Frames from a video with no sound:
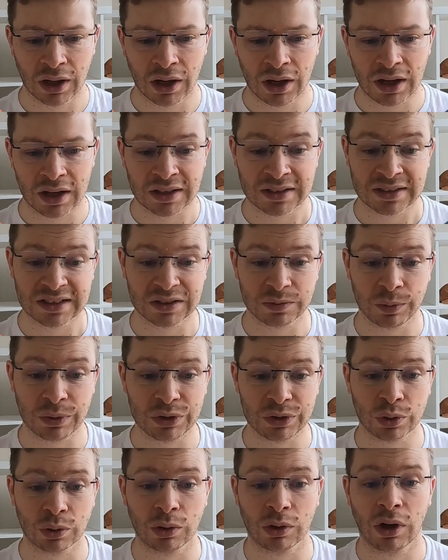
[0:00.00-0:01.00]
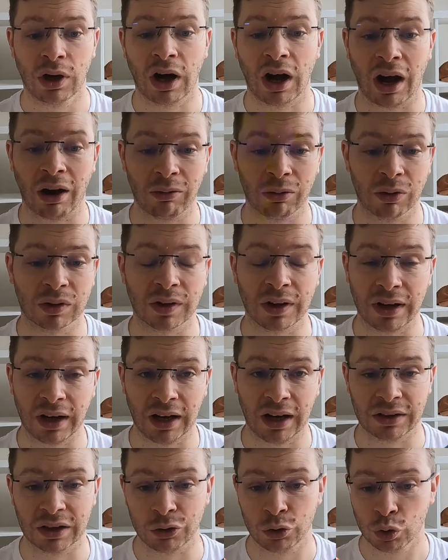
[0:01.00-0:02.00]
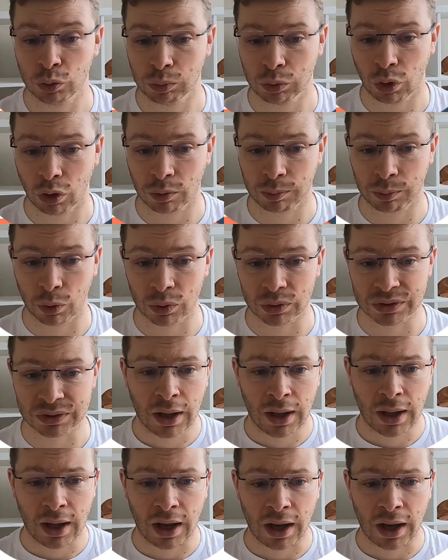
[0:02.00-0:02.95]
In this video, I will create a new blog post.